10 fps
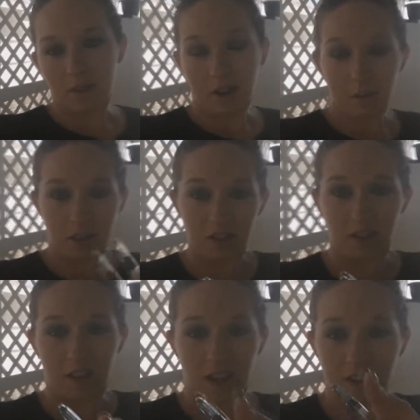Mary
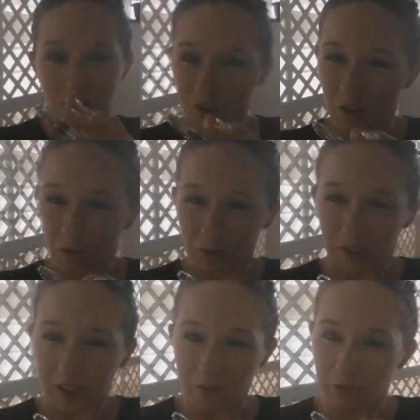Monster Kitty, I know you don't
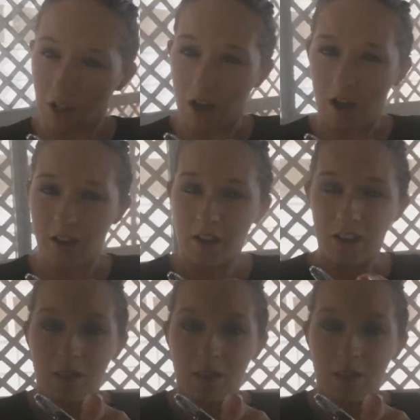really vlog.